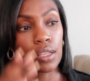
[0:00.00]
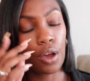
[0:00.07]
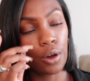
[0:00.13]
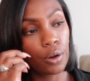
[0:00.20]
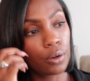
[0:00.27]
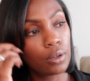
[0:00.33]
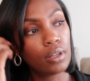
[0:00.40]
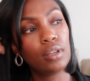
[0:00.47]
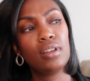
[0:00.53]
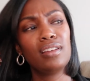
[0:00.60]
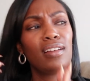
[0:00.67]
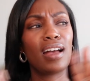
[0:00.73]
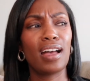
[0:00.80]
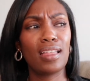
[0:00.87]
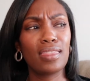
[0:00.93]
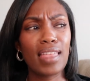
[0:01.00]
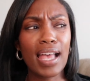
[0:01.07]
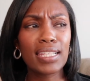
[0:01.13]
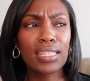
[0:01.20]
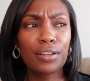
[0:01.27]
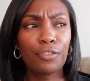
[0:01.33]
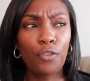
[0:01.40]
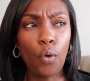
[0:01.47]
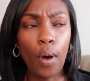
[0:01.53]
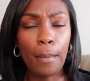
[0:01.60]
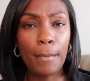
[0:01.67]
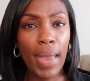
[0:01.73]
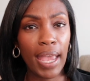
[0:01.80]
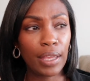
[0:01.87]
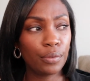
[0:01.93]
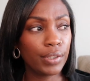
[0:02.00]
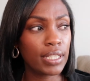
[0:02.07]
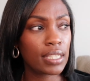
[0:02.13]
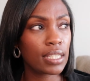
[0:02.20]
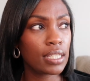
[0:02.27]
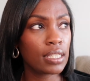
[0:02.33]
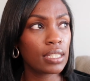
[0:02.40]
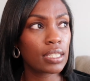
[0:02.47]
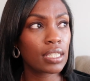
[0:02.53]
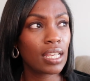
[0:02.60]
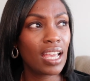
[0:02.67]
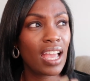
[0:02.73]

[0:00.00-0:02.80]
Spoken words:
So that's the 4 main reasons.